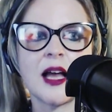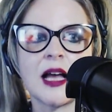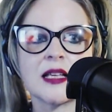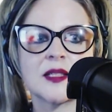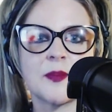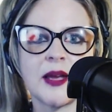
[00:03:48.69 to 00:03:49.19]

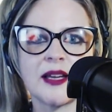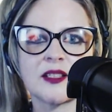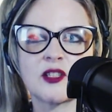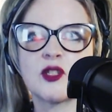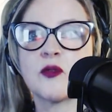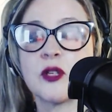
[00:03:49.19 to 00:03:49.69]
aspect
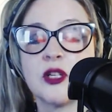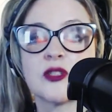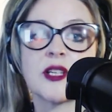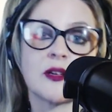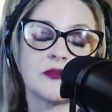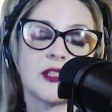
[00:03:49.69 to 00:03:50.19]
because you want
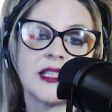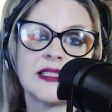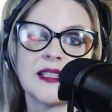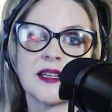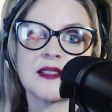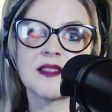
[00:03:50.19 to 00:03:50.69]
yourself really
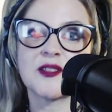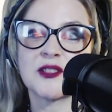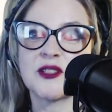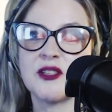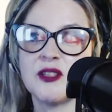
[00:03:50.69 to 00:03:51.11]
to answer to.